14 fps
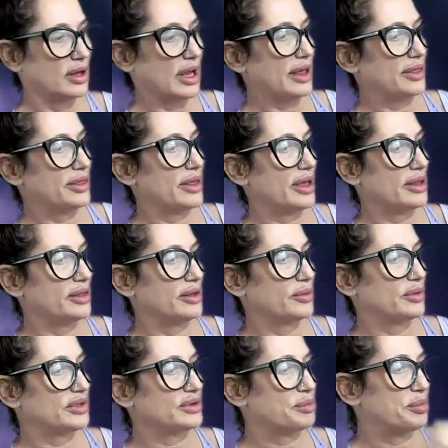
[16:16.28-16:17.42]
And then there
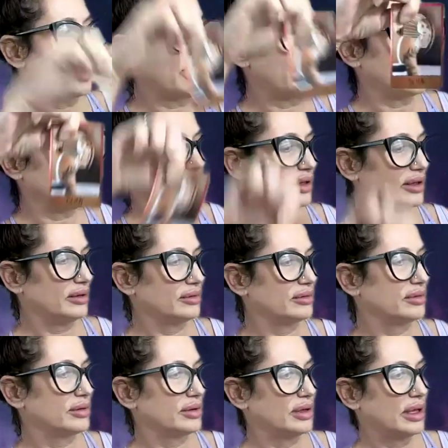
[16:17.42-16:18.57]
was body,
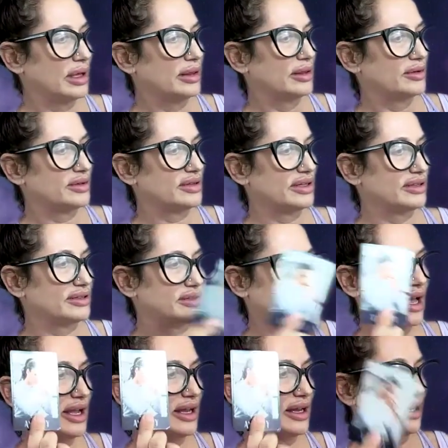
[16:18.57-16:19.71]
there's
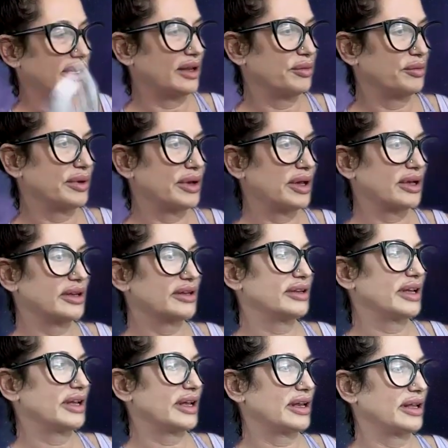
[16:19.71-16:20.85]
anxiety. We're not going to
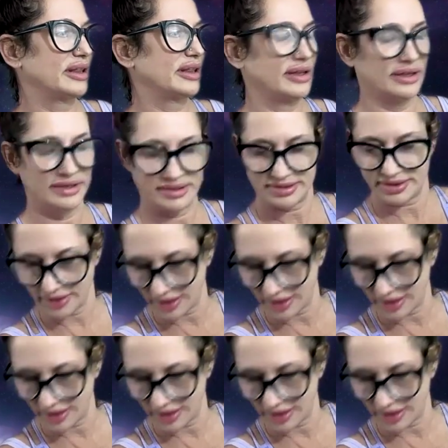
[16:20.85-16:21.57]
take any of these,